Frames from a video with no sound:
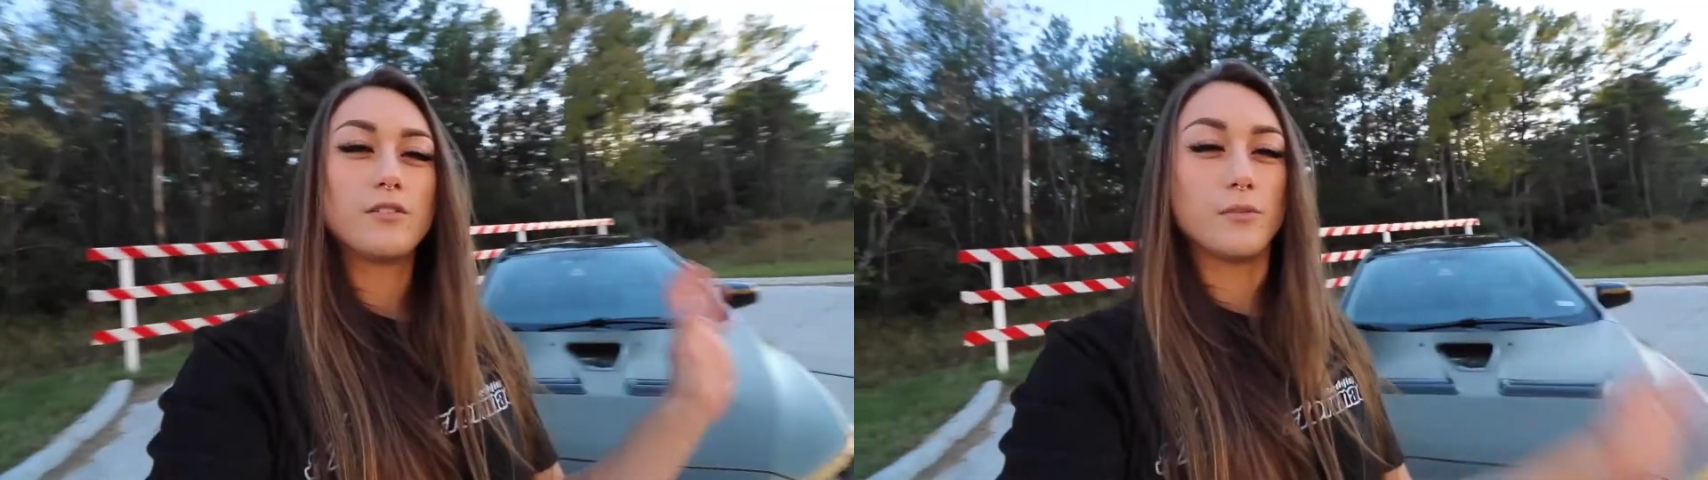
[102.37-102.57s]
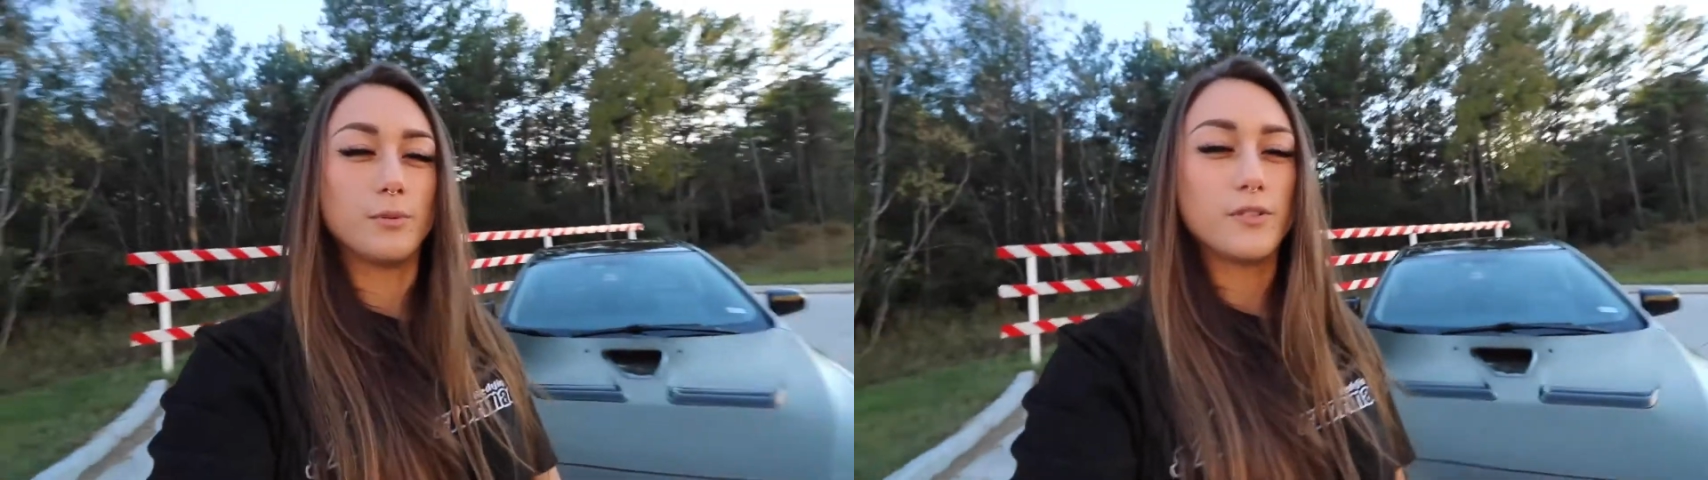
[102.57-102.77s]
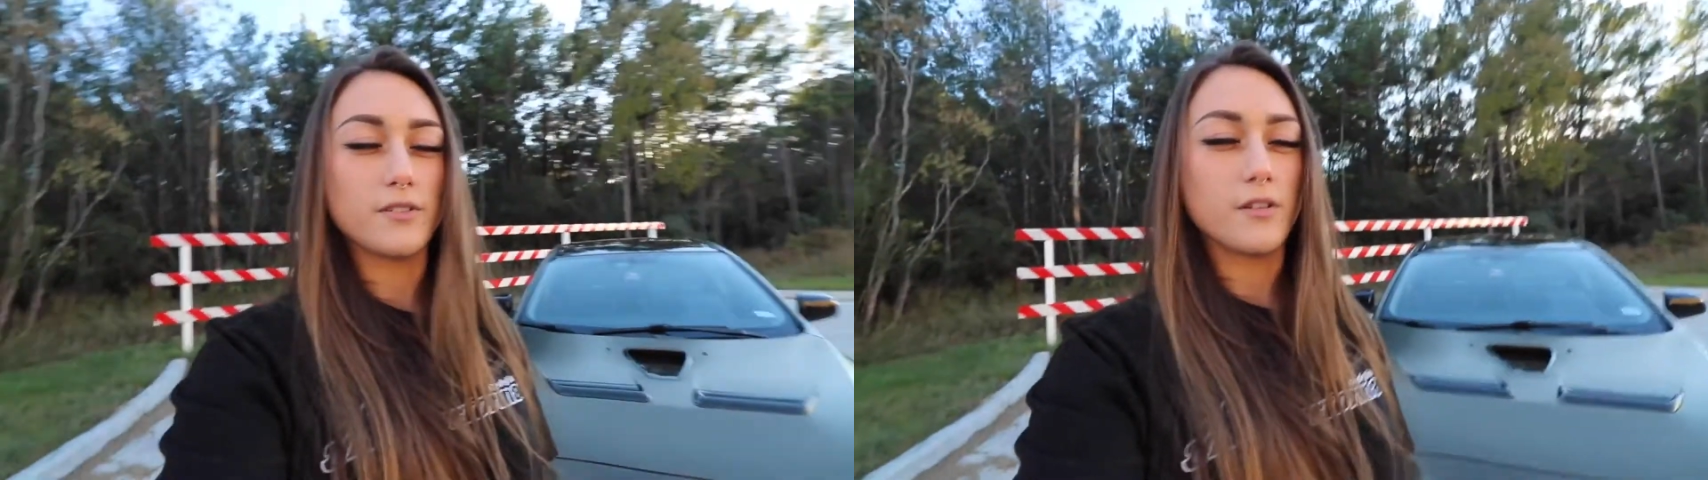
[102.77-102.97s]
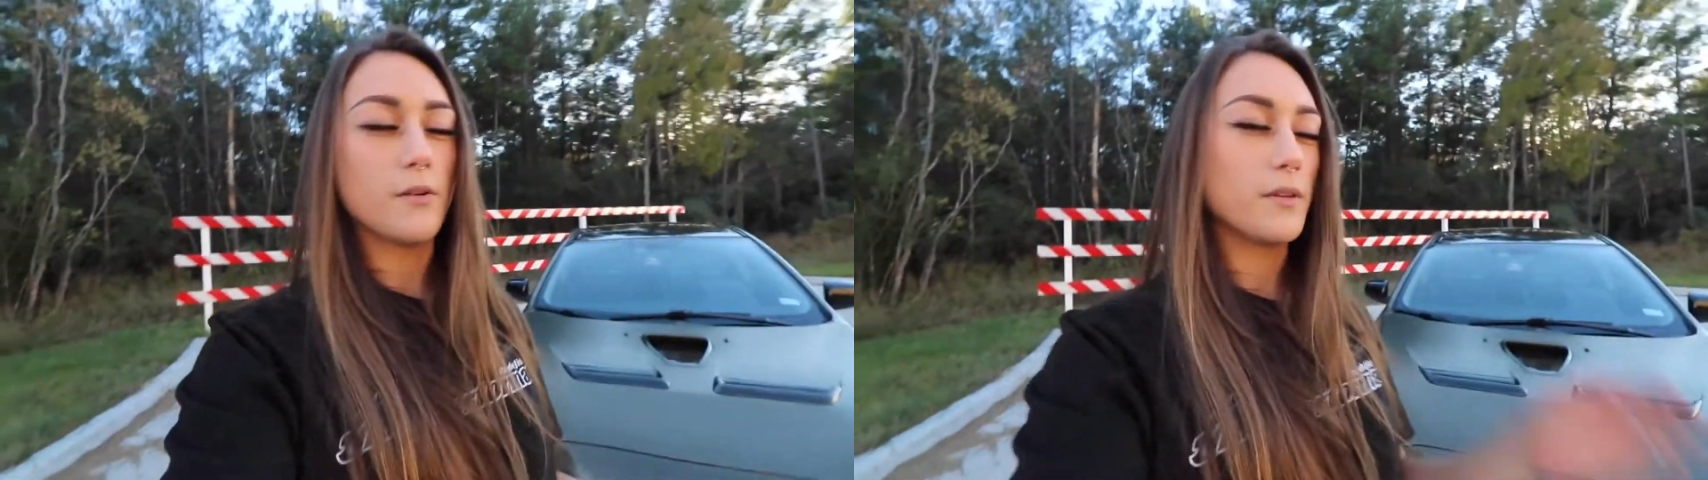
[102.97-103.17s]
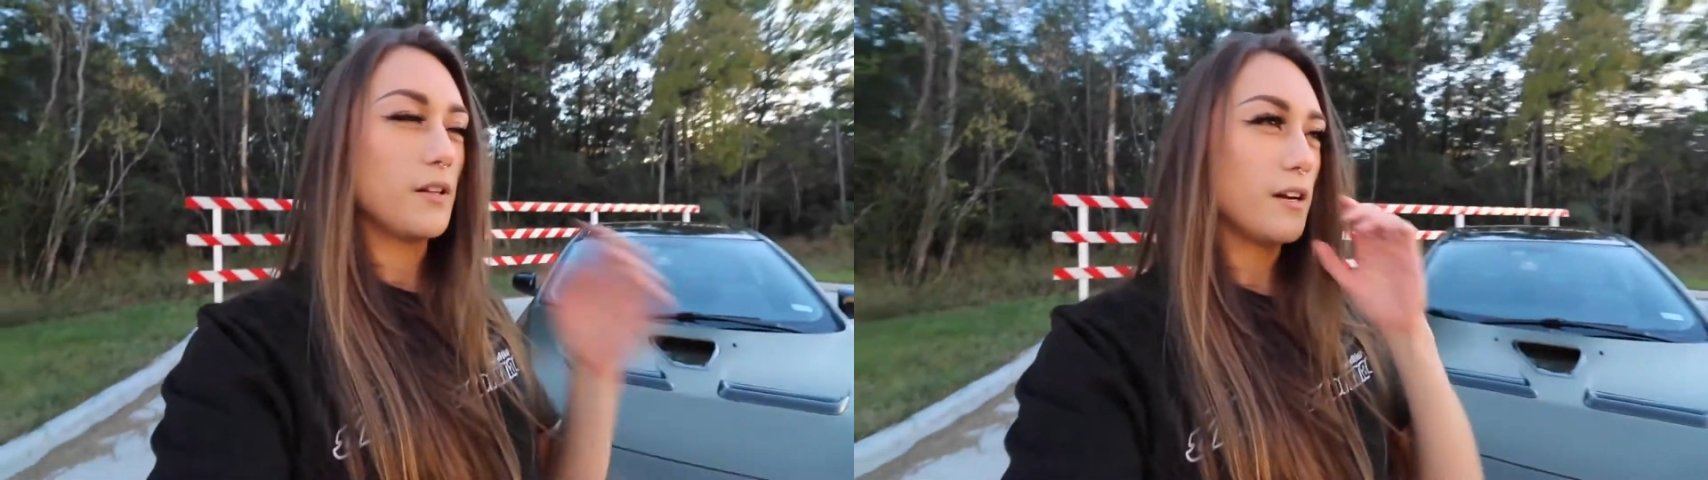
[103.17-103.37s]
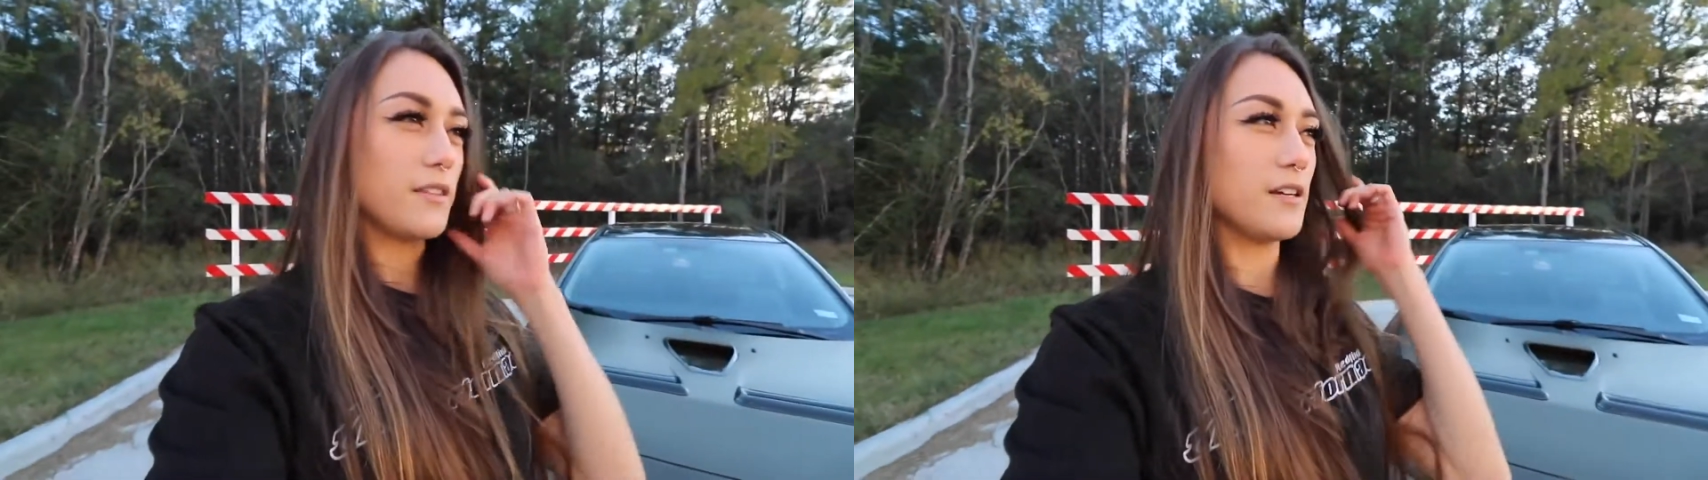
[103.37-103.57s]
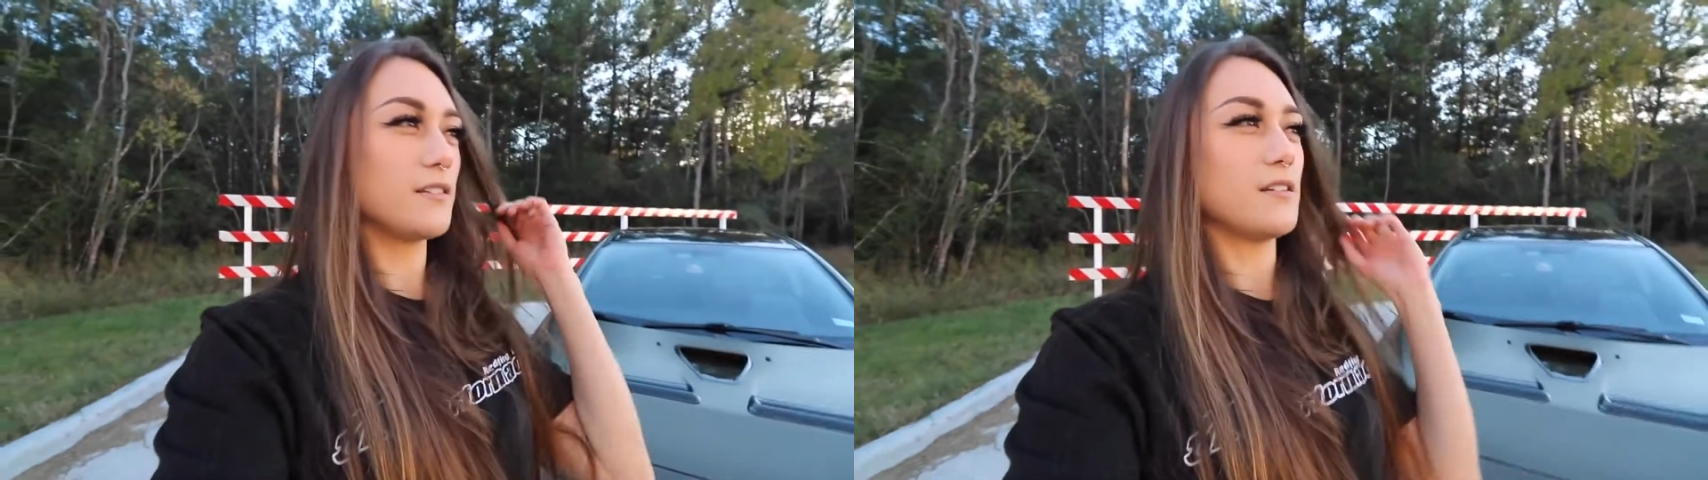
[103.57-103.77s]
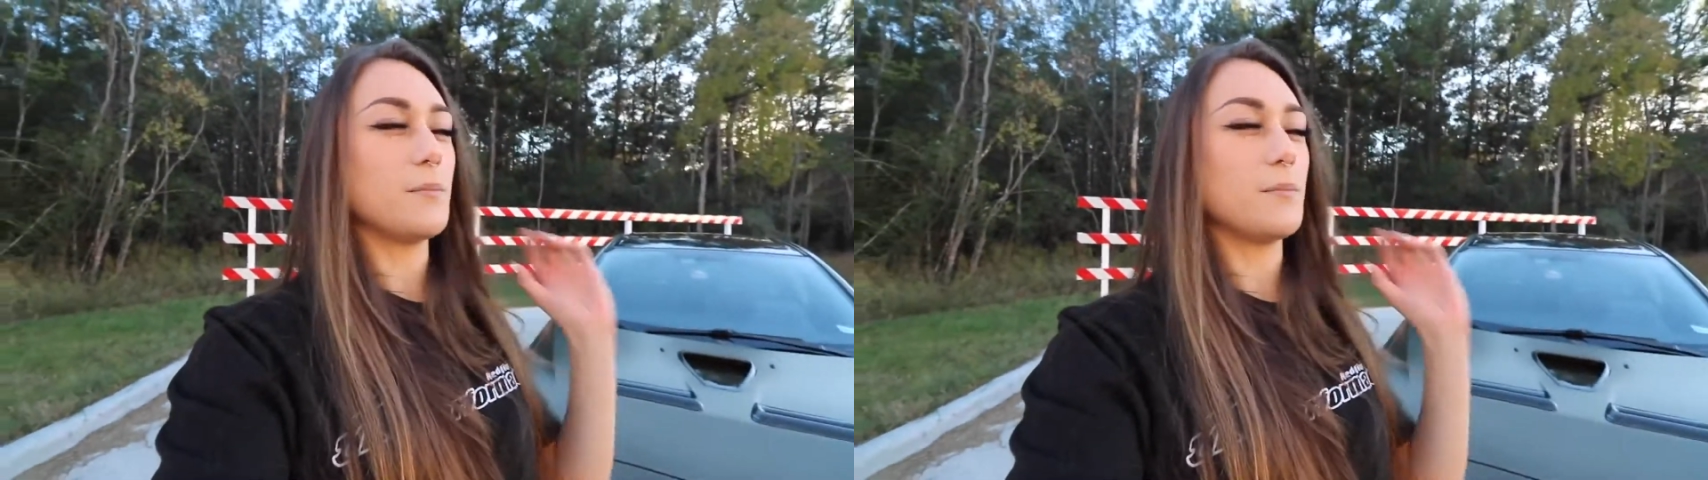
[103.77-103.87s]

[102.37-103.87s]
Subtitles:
so blue doesn't go with a lot of things,